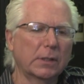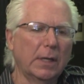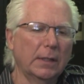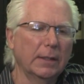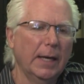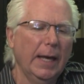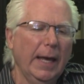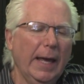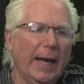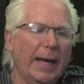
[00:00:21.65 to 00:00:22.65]
salon,
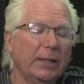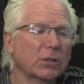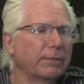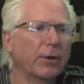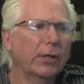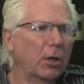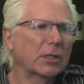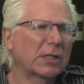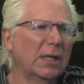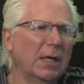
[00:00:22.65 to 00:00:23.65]
and it was a very
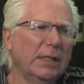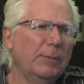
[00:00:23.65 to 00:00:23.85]
large salon.